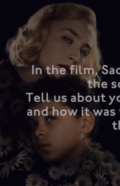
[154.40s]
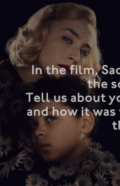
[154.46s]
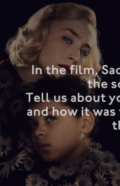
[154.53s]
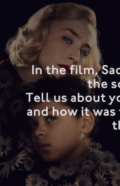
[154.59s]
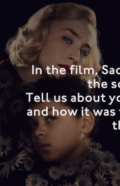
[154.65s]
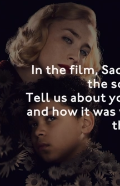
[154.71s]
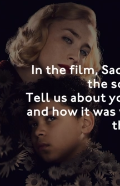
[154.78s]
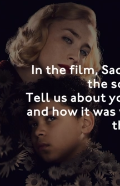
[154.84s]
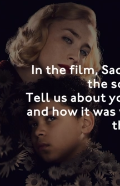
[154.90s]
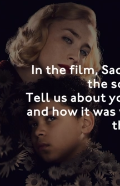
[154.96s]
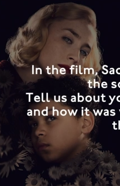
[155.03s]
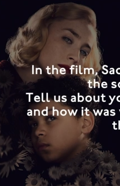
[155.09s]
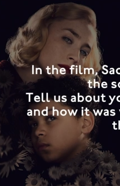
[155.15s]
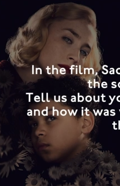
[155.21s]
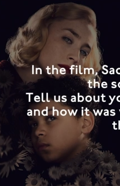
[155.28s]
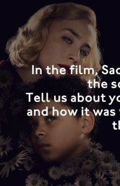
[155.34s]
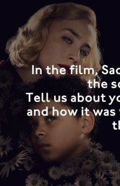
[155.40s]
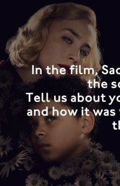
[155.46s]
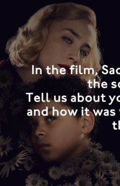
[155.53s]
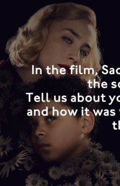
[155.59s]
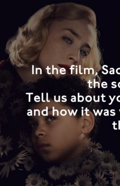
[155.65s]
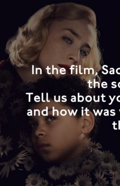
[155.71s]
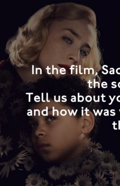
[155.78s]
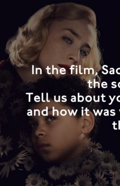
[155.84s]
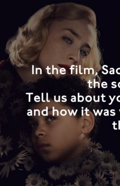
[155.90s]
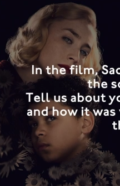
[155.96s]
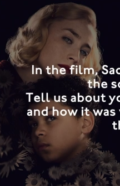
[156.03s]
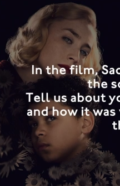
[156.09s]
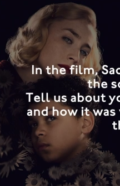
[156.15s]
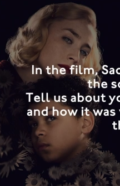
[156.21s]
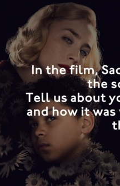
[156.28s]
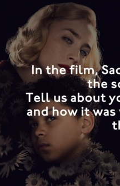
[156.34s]

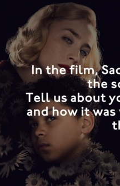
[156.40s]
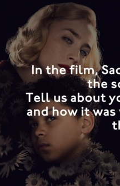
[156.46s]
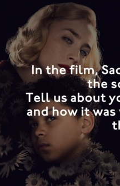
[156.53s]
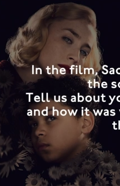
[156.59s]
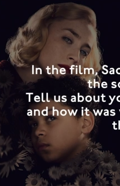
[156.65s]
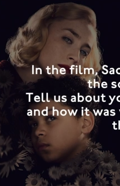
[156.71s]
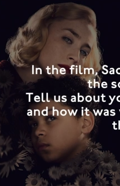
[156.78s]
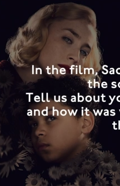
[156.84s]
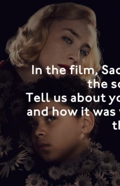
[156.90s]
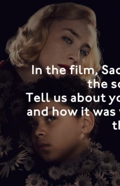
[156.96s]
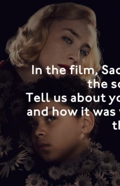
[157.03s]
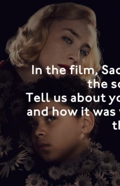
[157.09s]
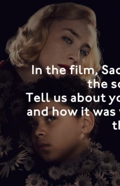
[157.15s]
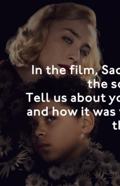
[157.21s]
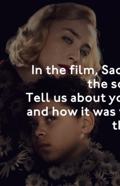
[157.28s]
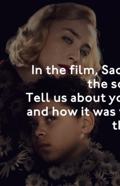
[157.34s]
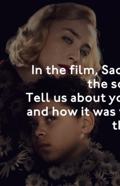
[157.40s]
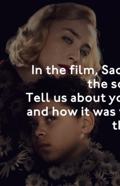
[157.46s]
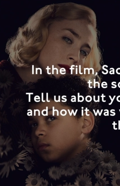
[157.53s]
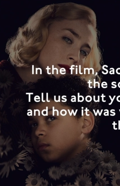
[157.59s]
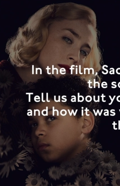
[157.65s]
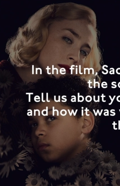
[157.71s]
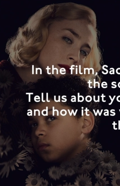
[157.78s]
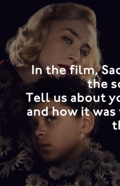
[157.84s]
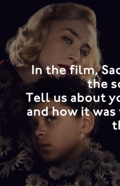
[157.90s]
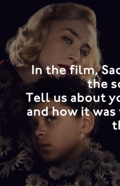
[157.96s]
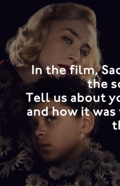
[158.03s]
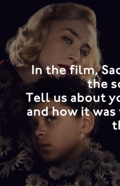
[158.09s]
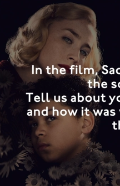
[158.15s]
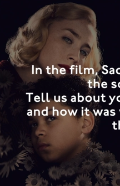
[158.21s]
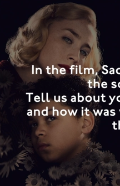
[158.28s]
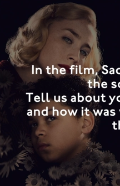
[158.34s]

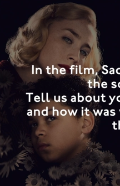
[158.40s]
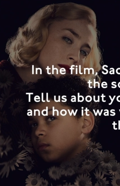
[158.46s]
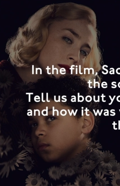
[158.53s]
Nobody speaks.